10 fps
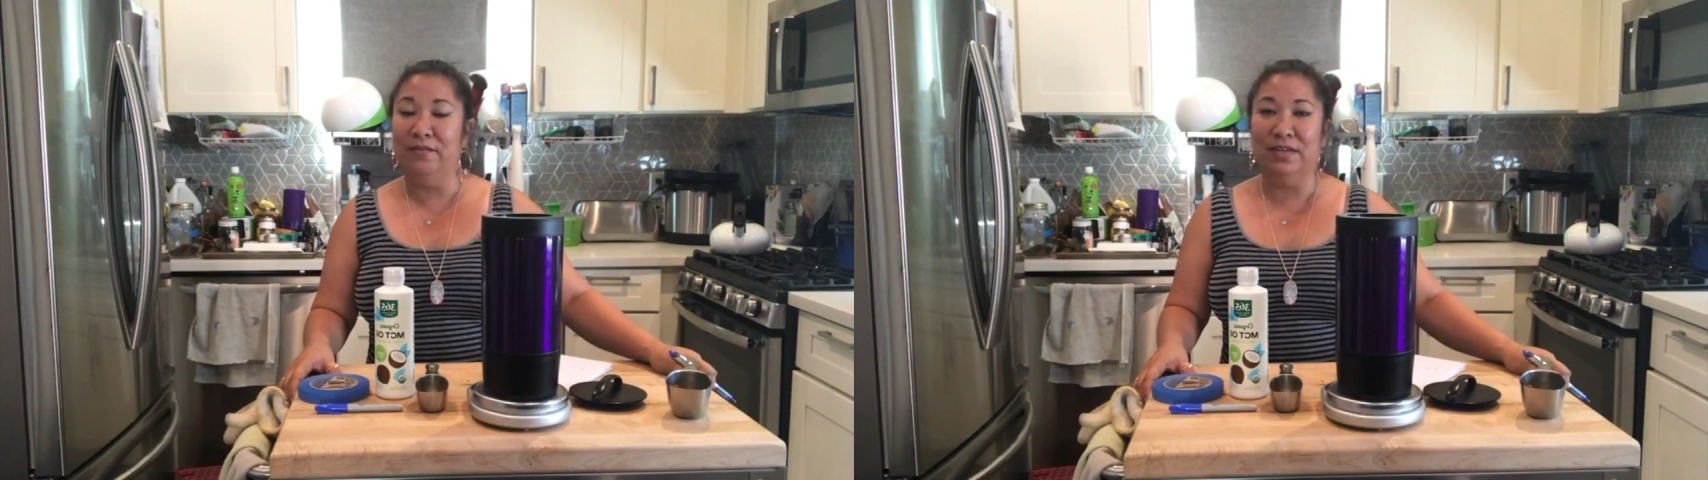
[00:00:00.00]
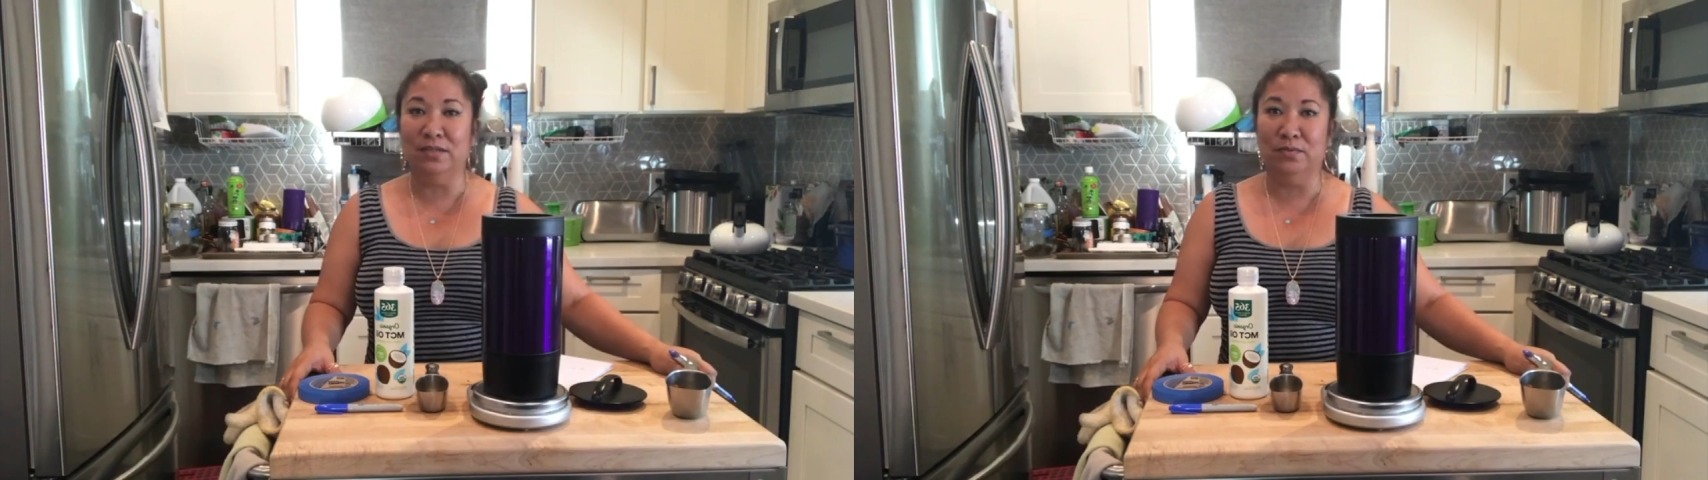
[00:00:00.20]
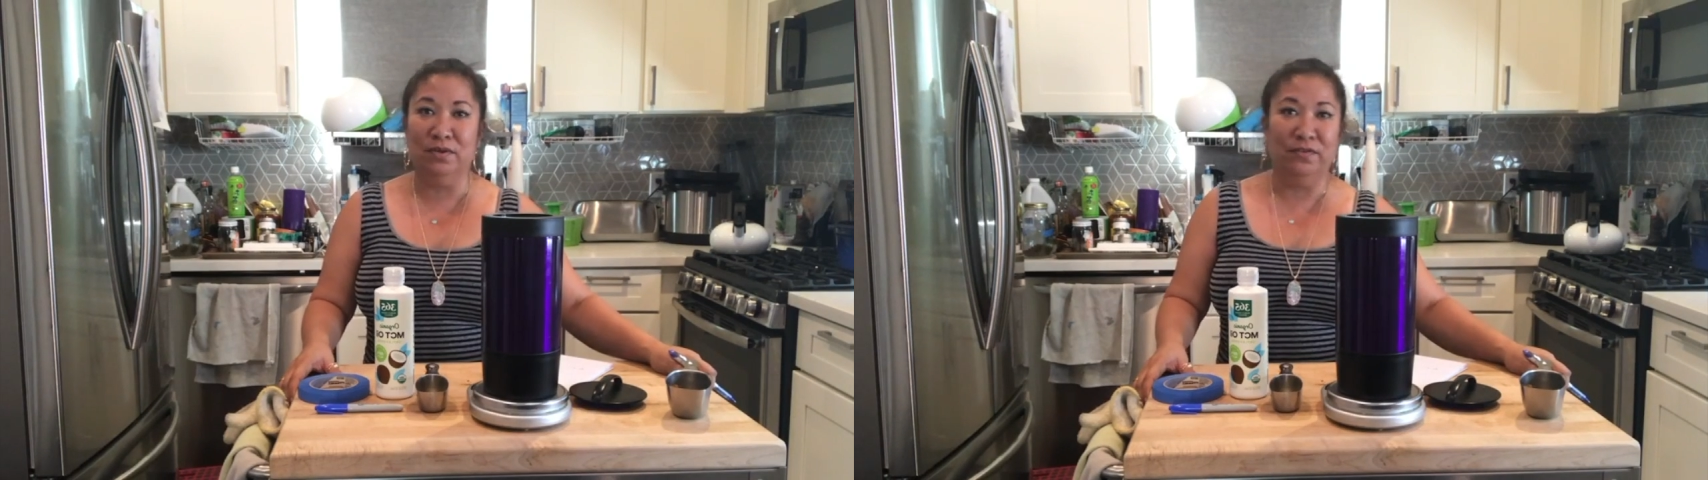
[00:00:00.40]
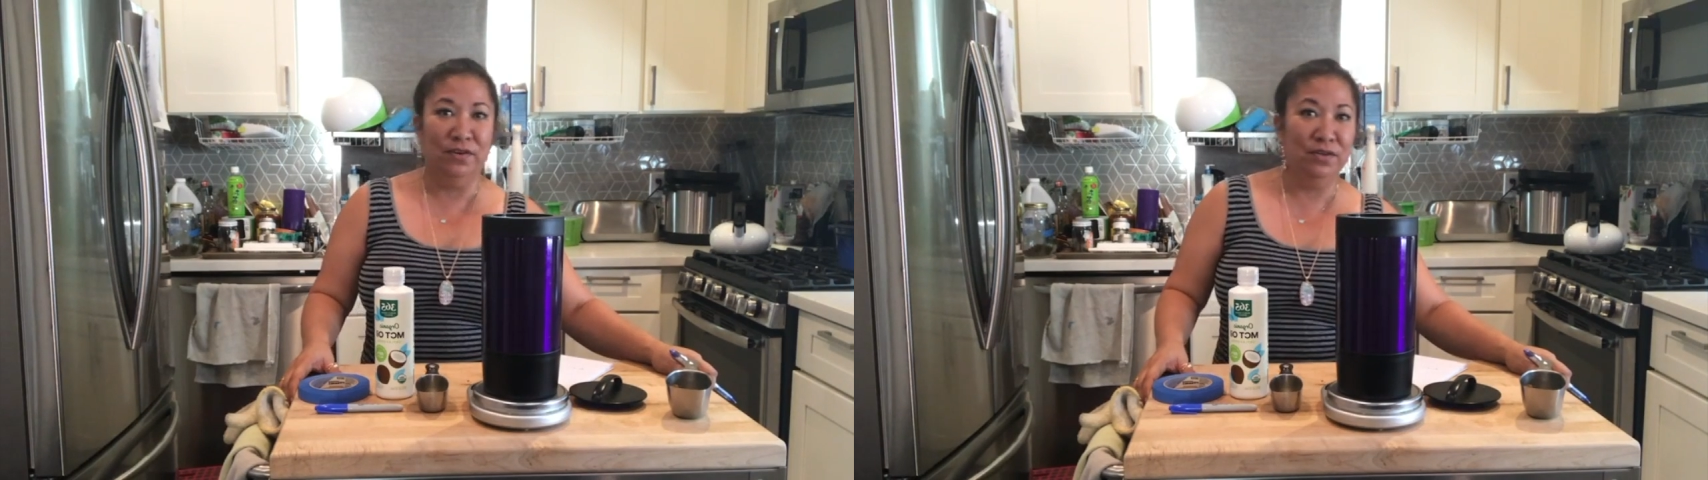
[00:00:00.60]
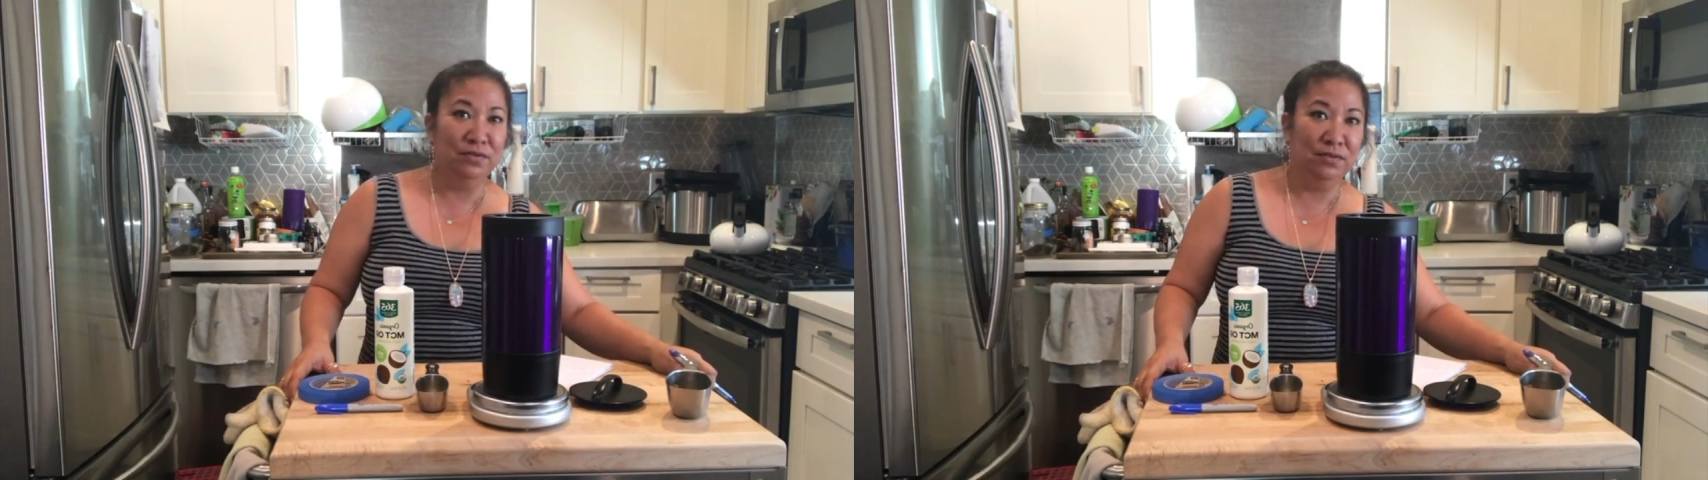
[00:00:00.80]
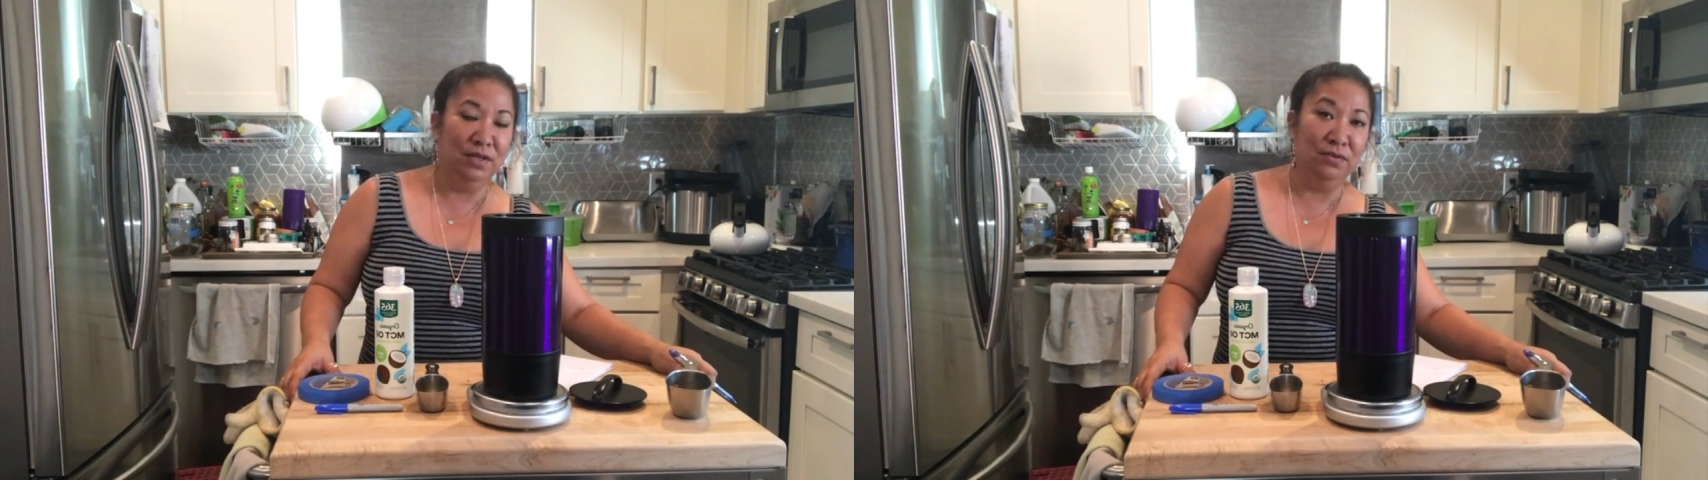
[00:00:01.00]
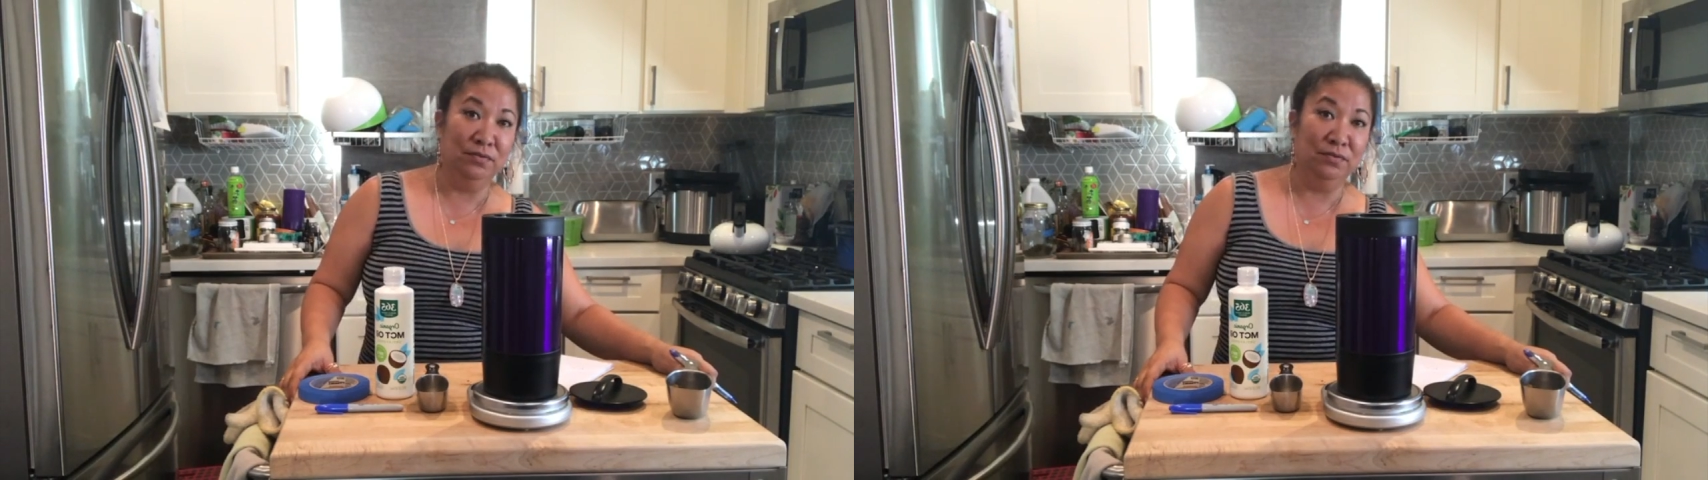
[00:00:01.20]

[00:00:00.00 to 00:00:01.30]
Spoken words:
and if it doesn't work for you,